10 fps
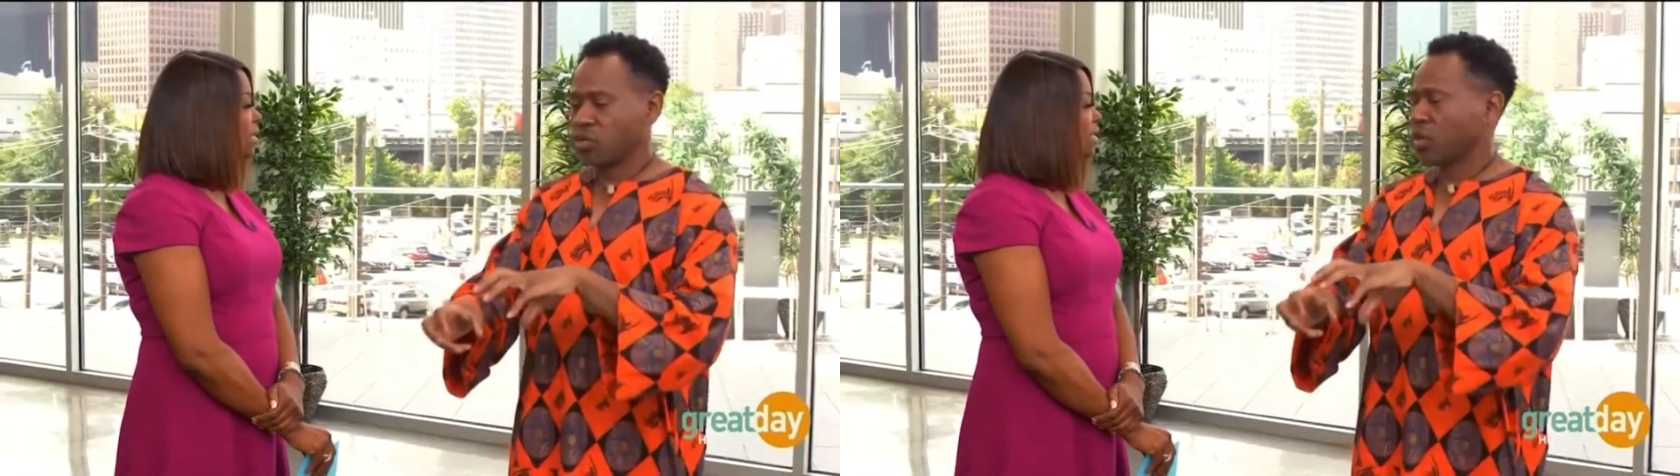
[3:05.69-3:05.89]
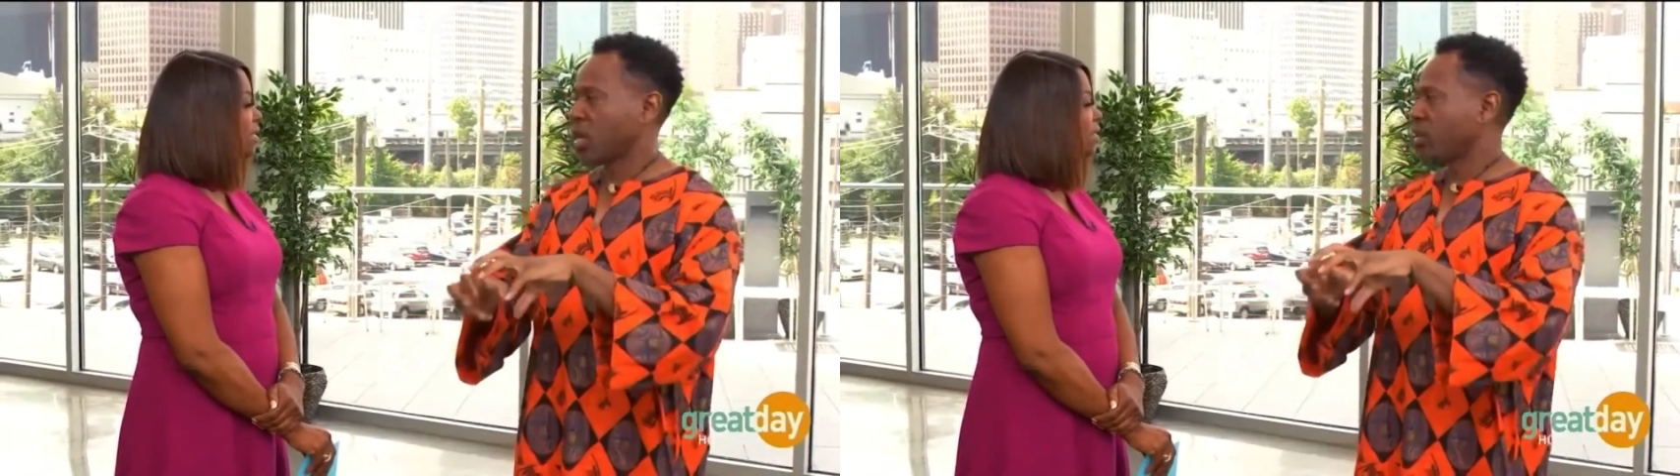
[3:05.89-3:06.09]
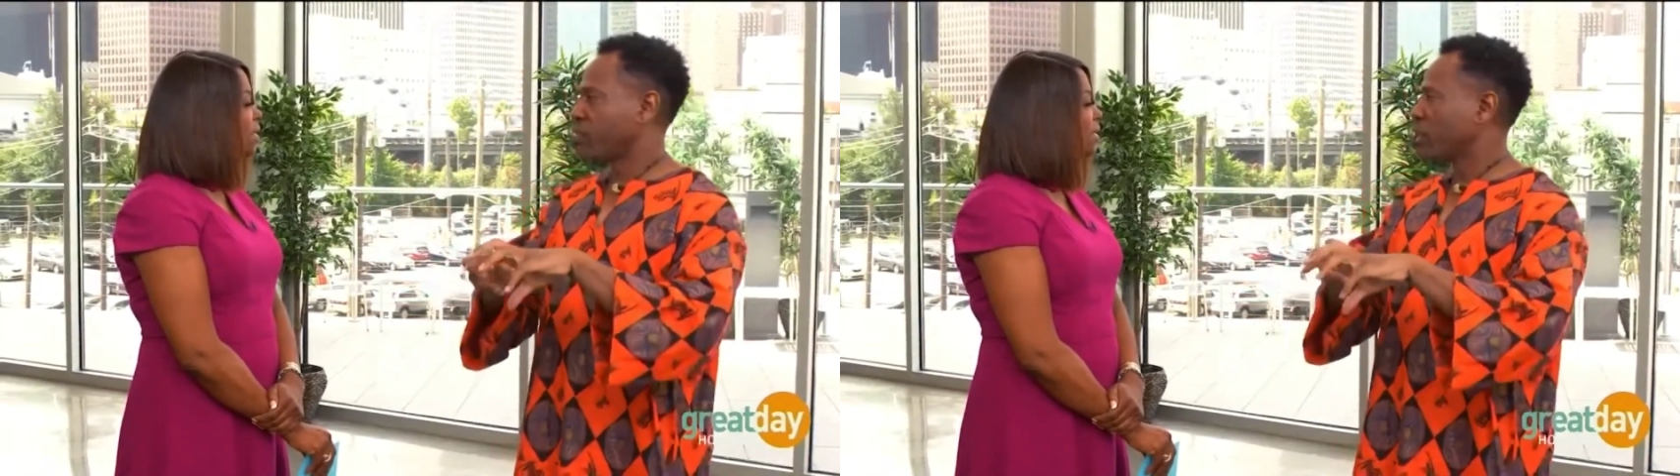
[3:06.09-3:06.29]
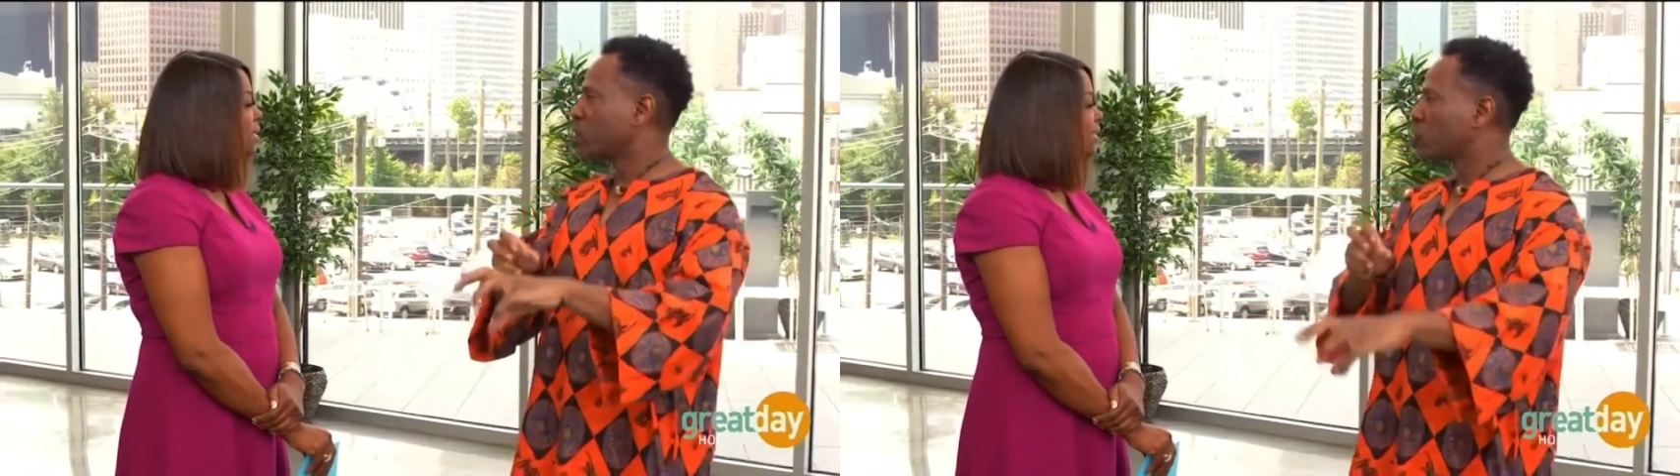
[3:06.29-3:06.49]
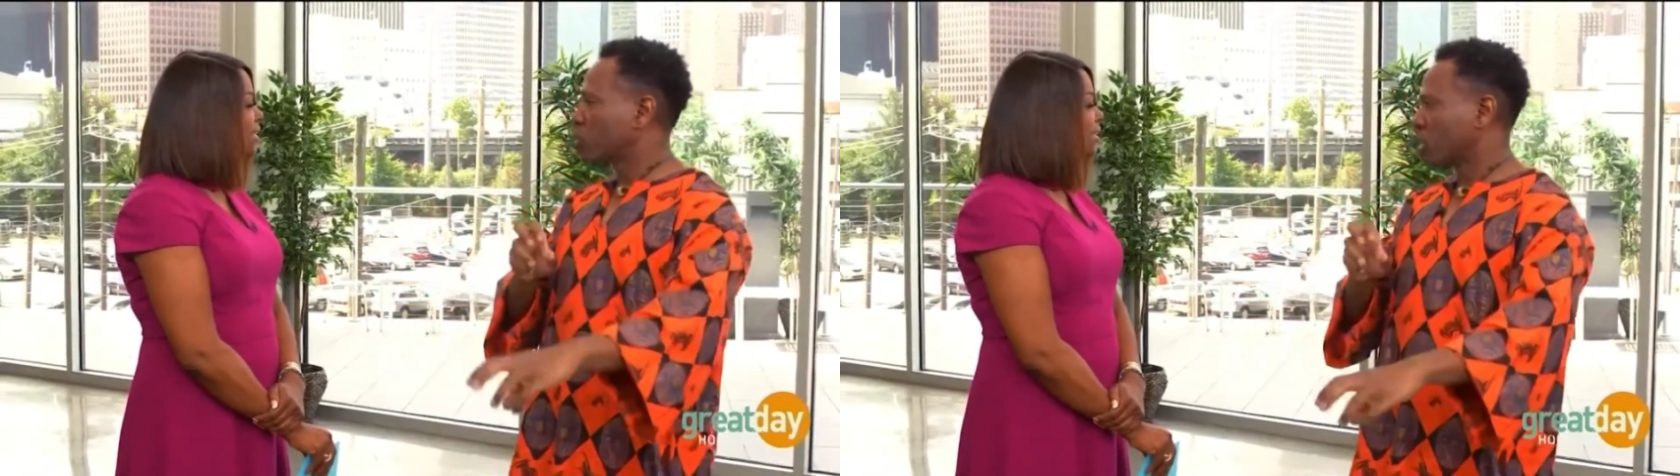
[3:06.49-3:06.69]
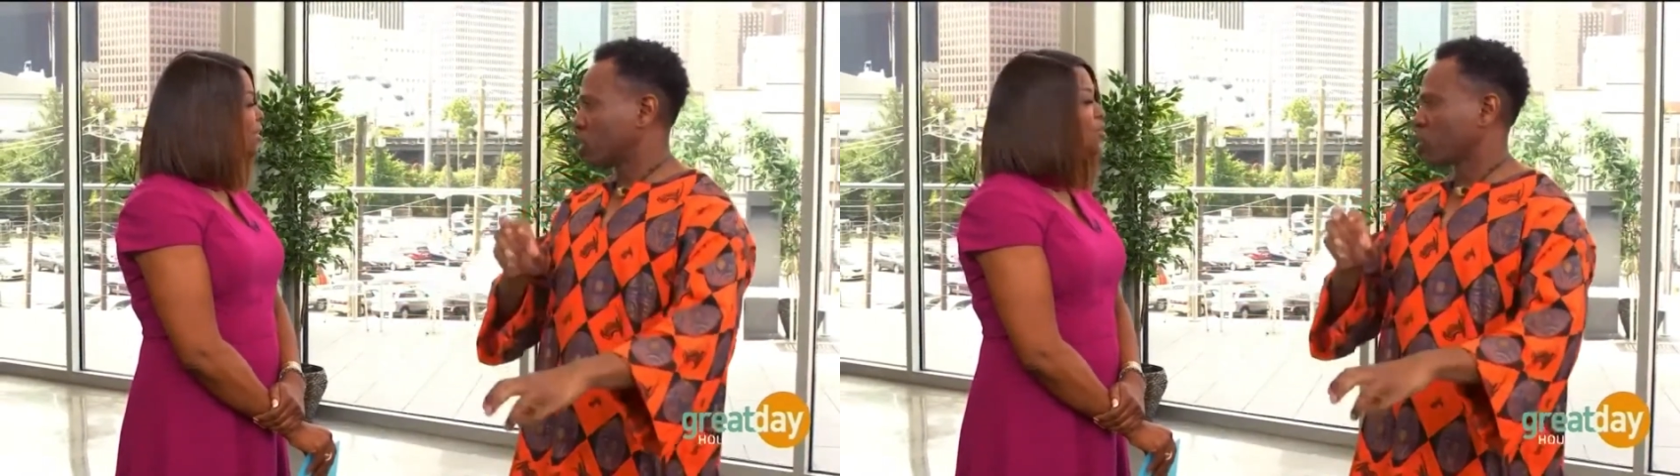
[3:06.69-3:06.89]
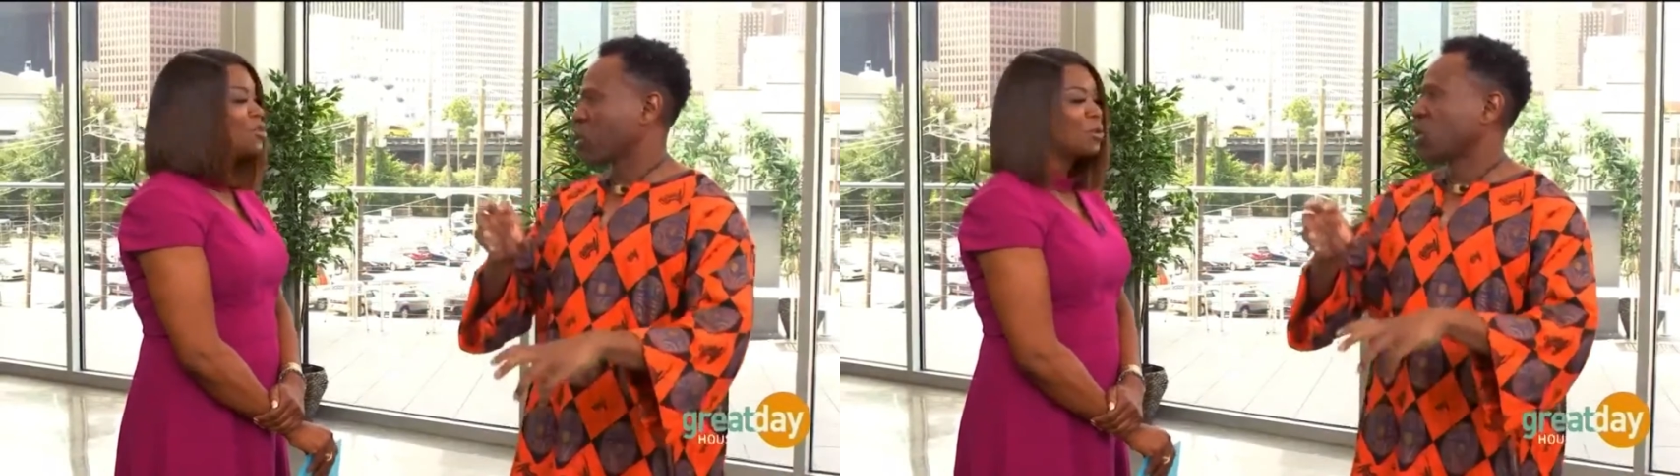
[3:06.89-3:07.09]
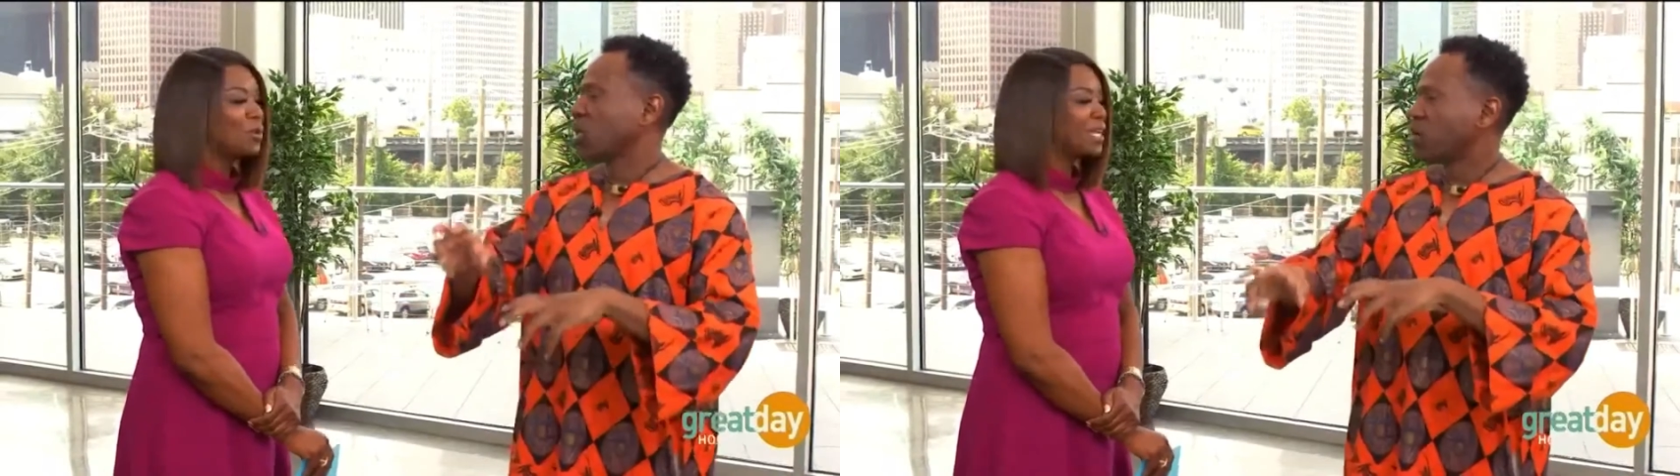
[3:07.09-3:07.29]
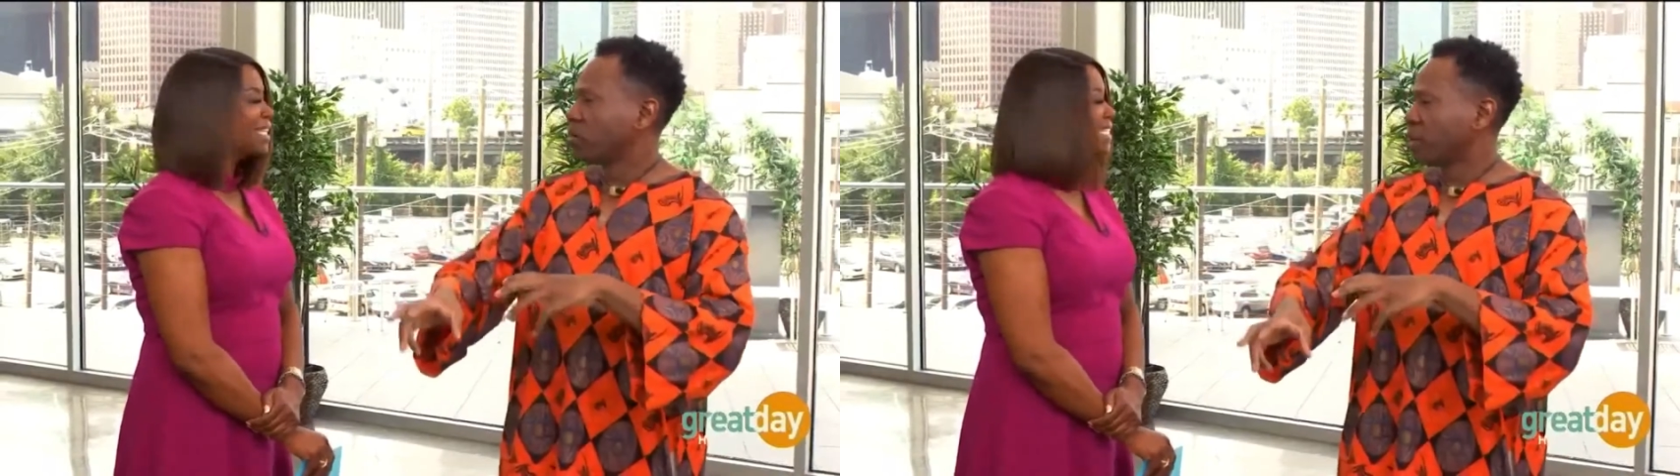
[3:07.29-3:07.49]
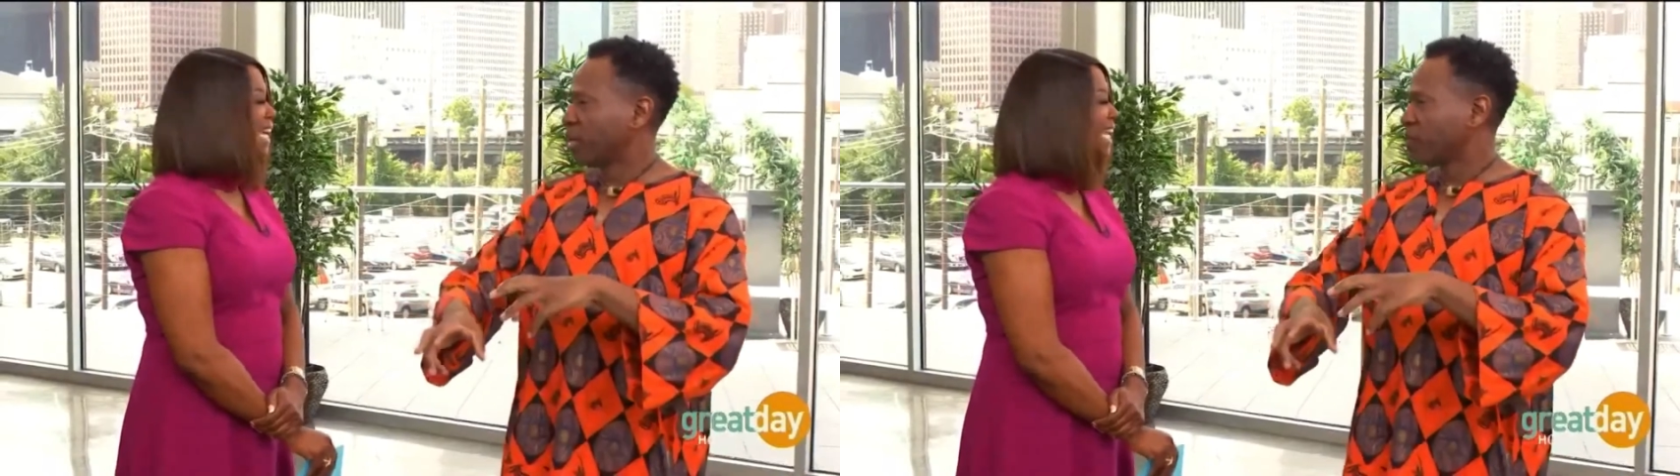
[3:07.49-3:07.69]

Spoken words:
you had Venezuelans, Colombians.